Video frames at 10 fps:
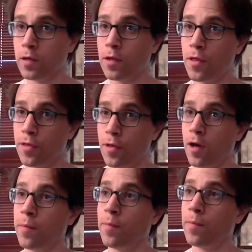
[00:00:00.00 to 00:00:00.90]

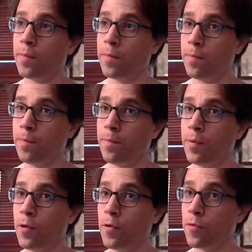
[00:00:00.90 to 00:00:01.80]
thumb,
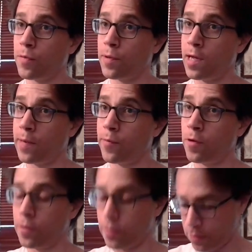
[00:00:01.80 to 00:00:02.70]
both of the
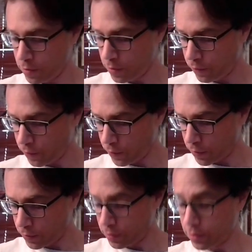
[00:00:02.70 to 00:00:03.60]
hammer,
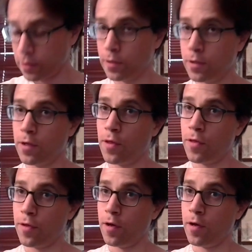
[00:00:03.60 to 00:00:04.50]
first,
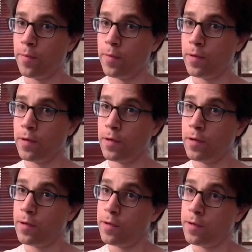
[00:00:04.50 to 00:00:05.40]
thumb.
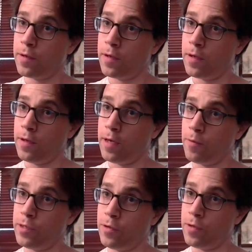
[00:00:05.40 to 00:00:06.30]

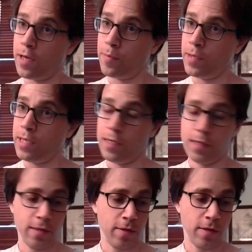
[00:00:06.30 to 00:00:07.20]
Then we do that
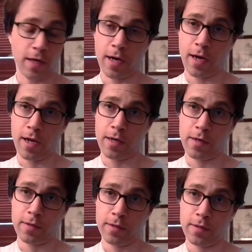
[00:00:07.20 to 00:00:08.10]
pinky on the high
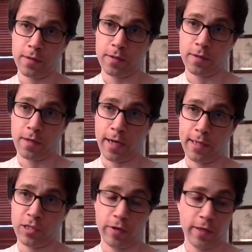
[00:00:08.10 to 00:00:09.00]

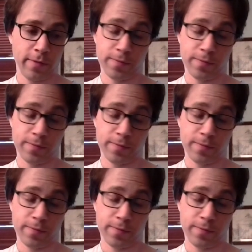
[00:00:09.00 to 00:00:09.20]
string.